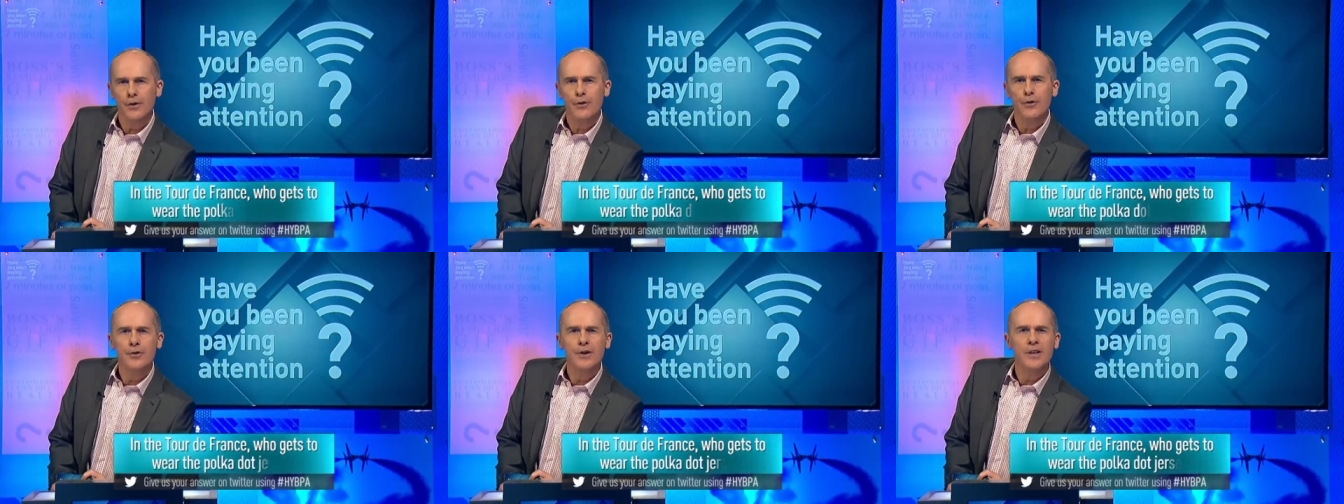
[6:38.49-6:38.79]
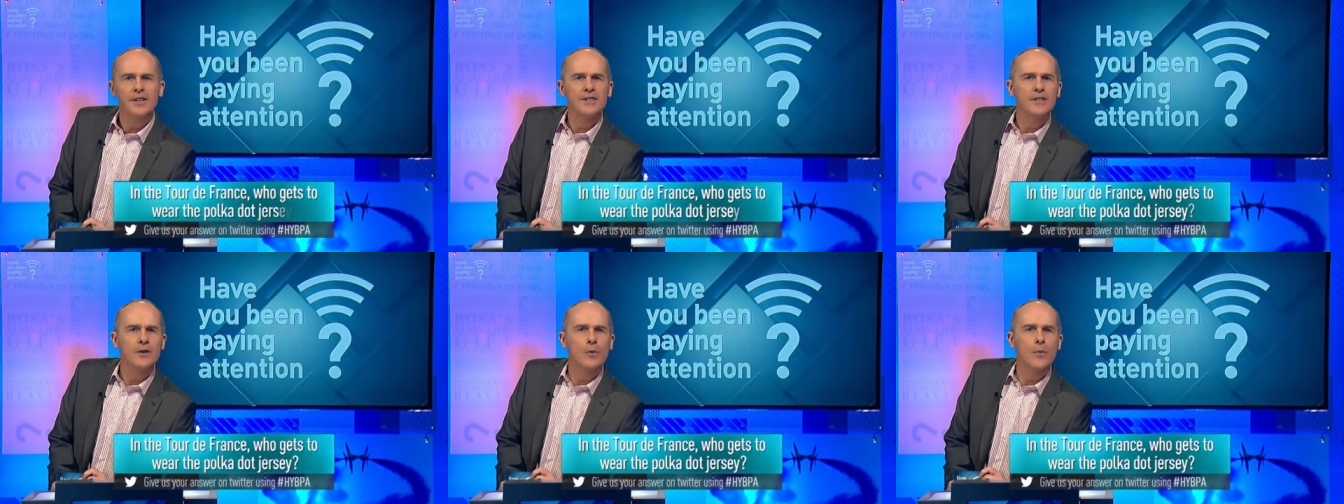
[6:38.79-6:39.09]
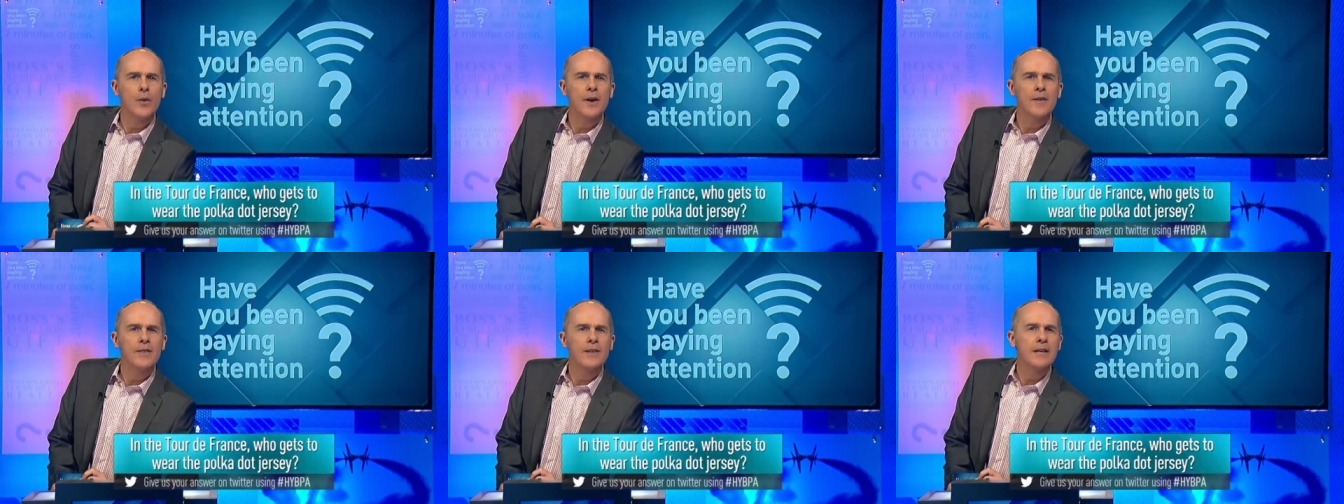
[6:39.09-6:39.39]
who gets to
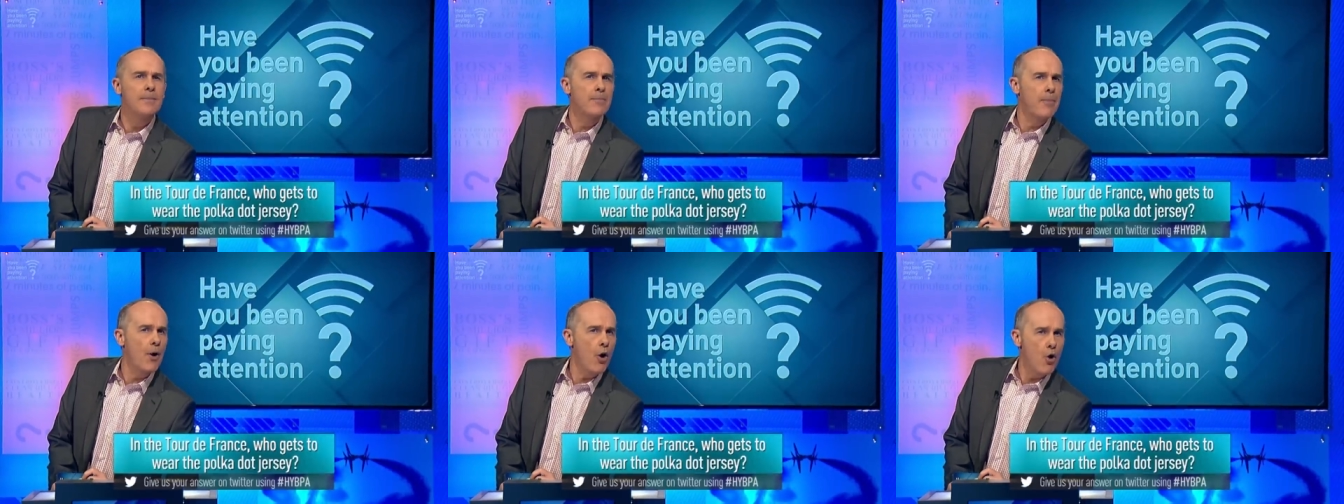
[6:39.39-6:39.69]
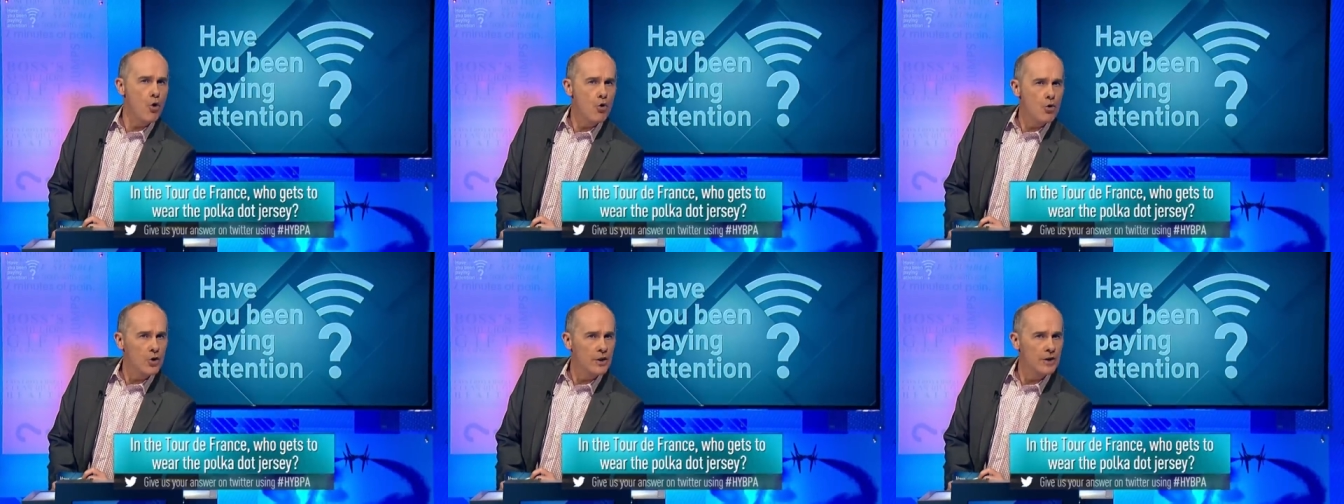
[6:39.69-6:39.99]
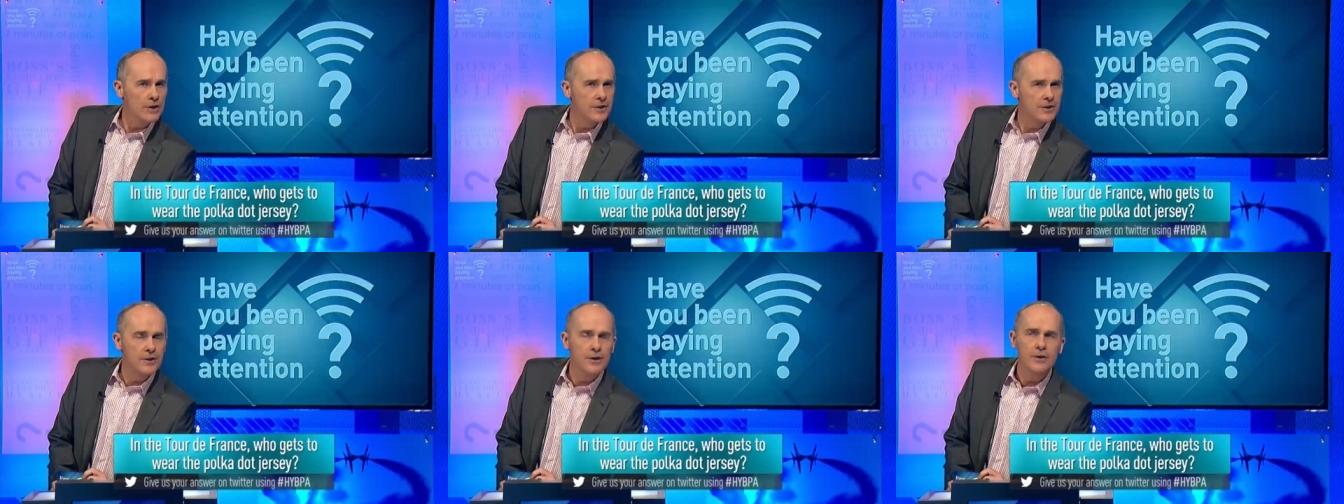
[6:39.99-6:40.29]
wear the Polka
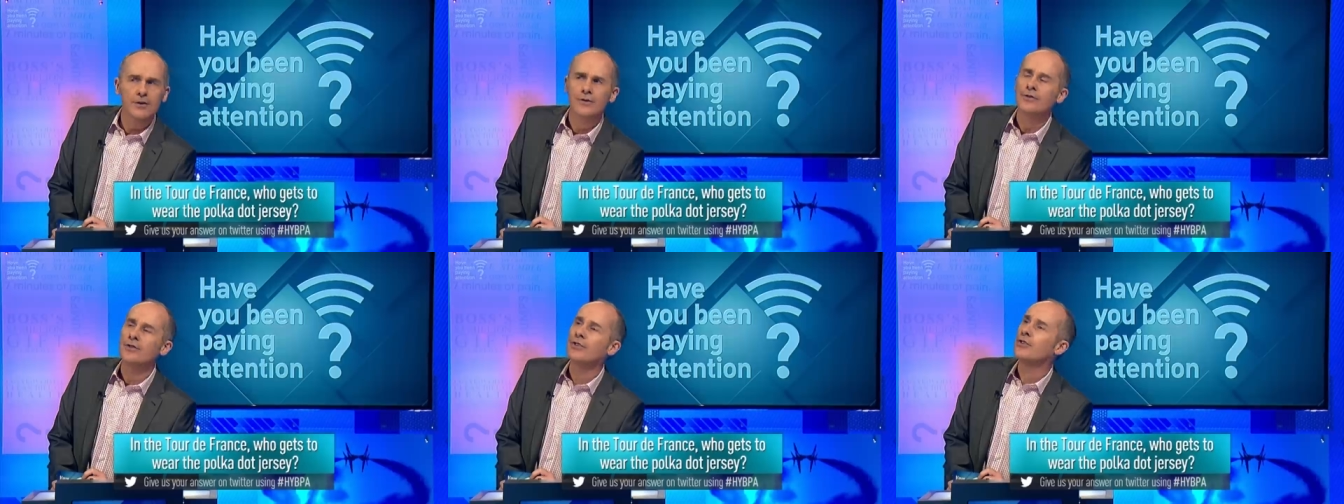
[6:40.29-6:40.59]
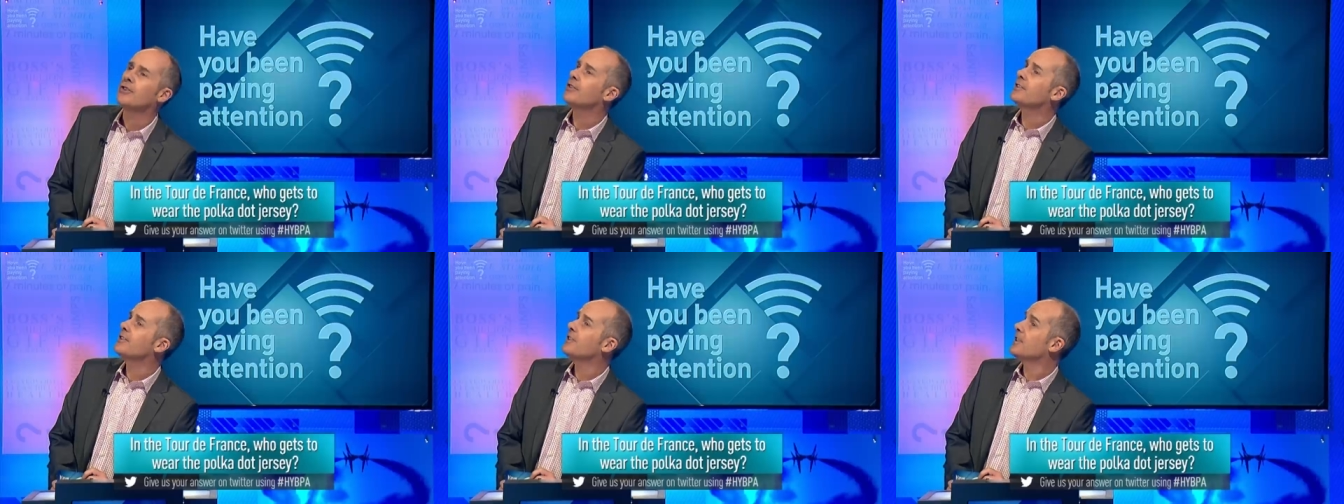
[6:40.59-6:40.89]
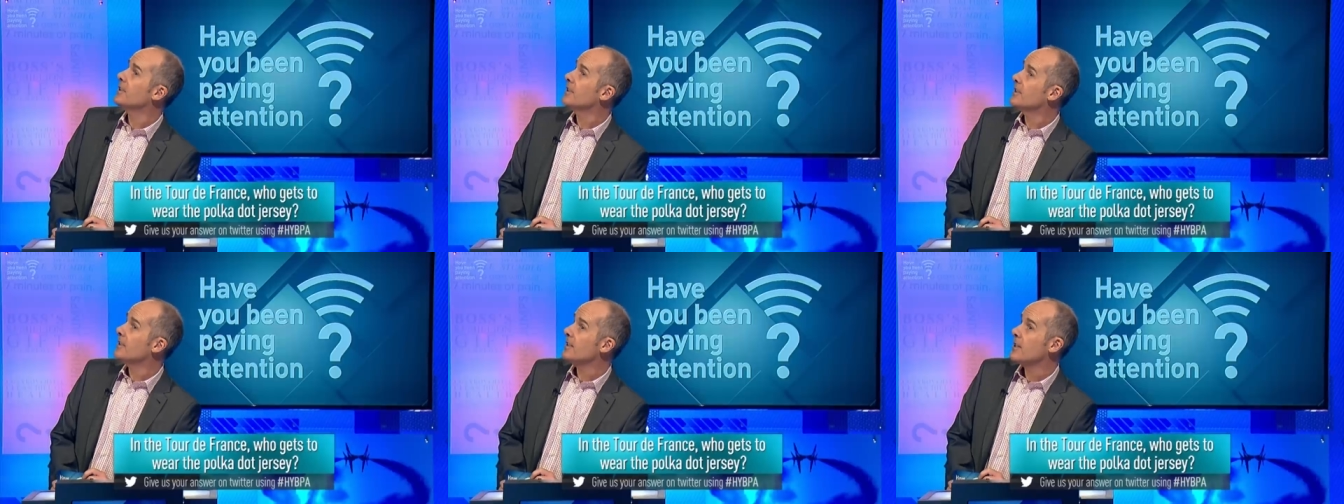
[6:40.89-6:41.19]
Dot jersey?
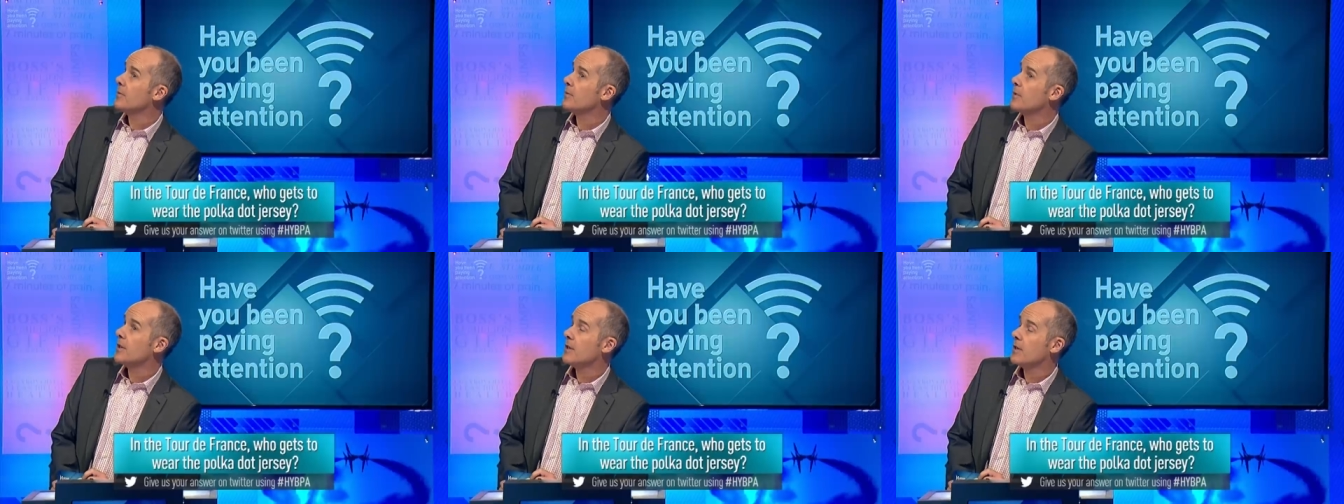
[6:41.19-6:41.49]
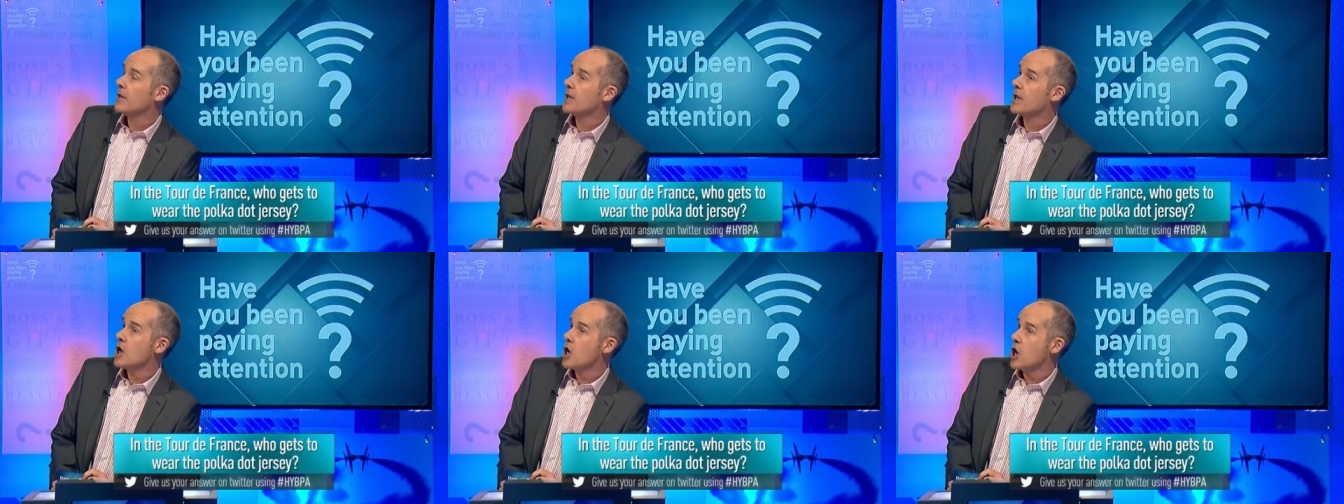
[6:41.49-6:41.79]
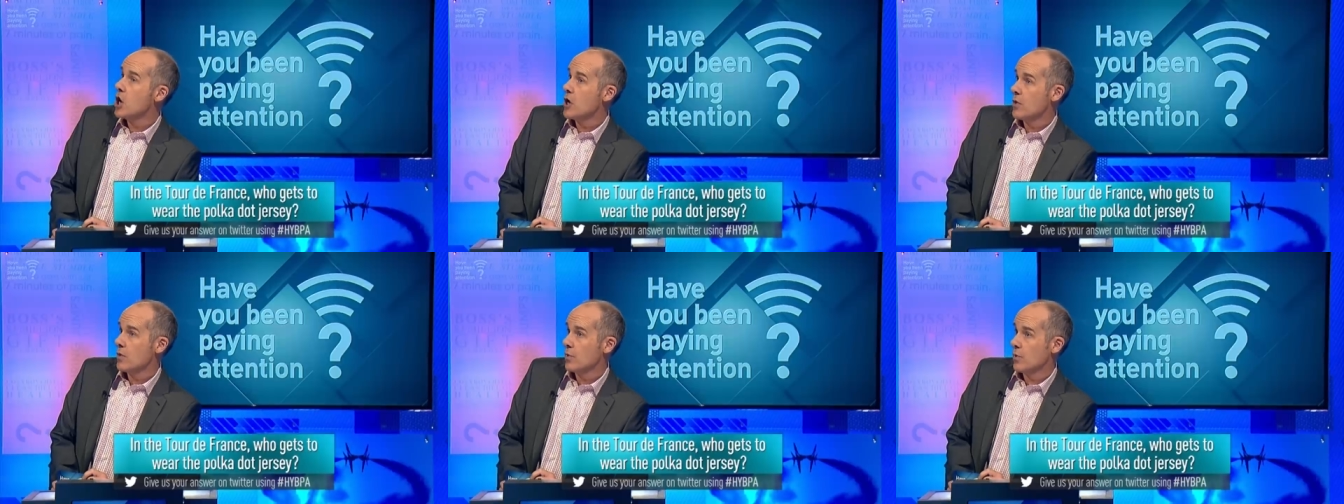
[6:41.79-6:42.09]
Does anyone
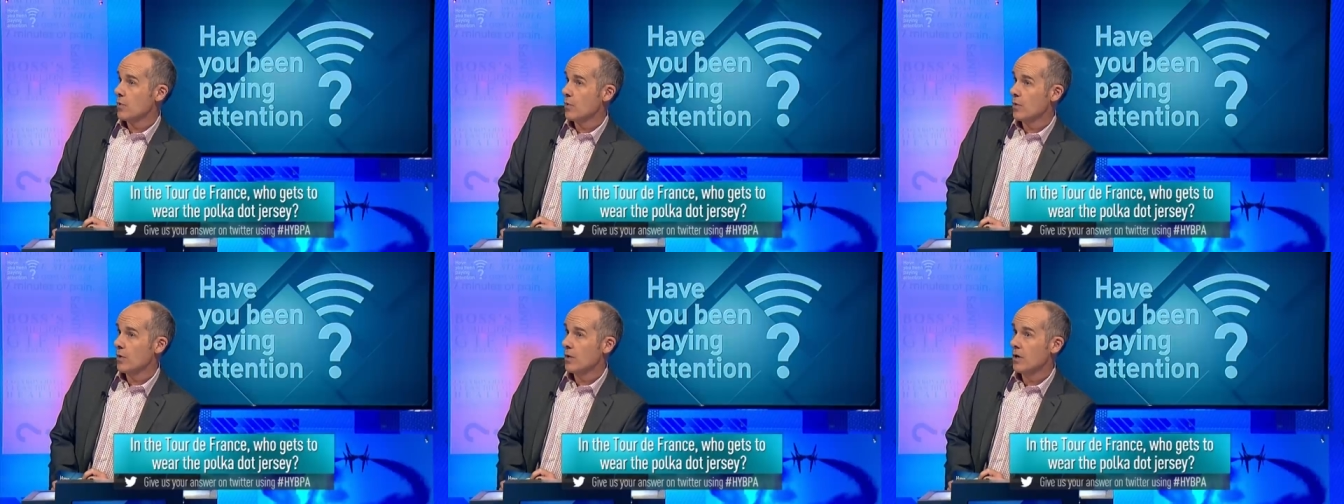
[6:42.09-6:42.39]
know?